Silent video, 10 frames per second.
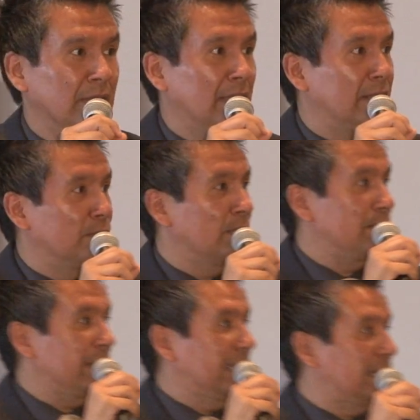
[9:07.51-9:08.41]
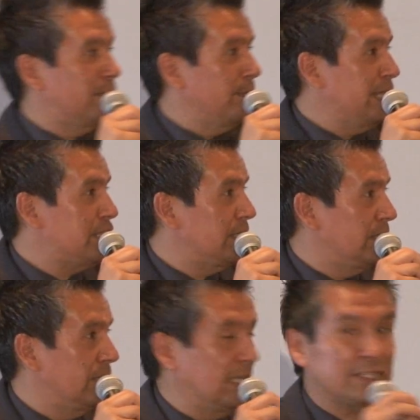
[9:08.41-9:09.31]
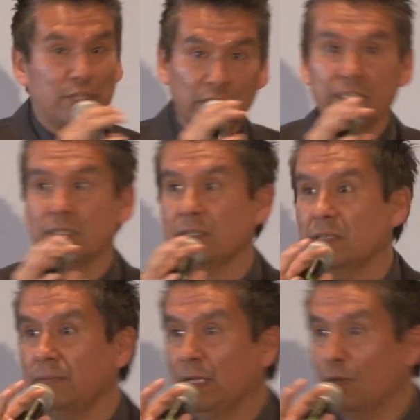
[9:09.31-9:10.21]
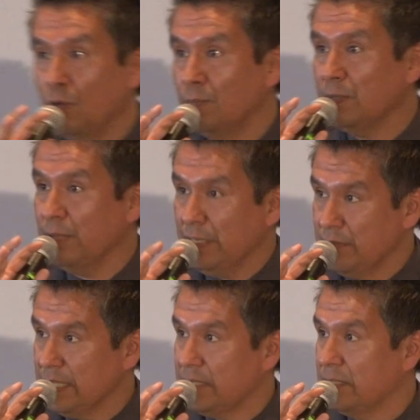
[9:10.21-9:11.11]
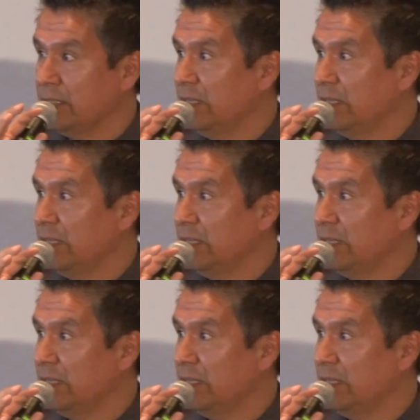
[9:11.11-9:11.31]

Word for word: And when we get information, it's good. We go home and we use it.